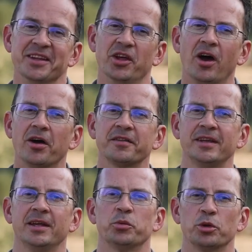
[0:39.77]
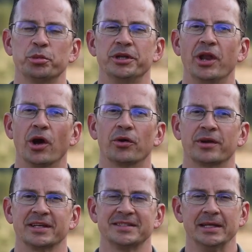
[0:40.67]
The R10 will be
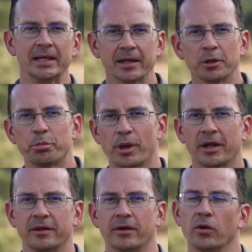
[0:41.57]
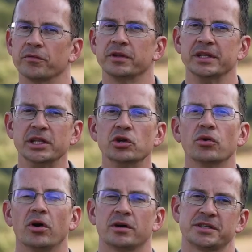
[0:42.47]
known as the little brother of the
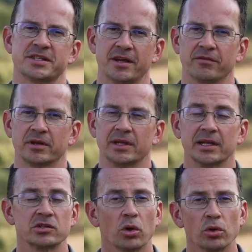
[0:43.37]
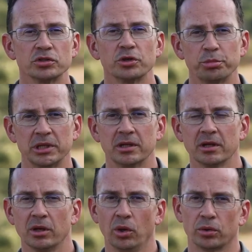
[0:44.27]
new R7 that's also
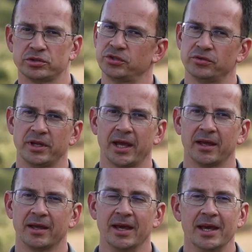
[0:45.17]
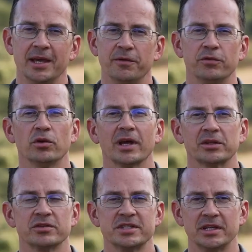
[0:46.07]
been launched today. If you'd
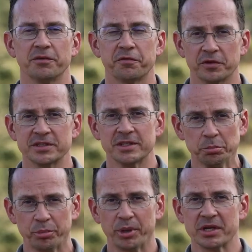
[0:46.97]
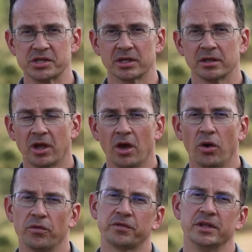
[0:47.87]
like to see the first impression
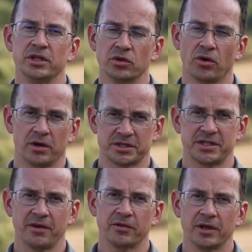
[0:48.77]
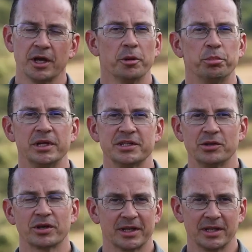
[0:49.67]
of the new R7, please
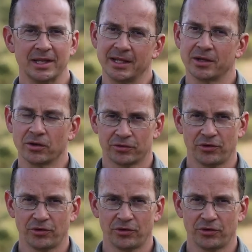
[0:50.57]
look at the link on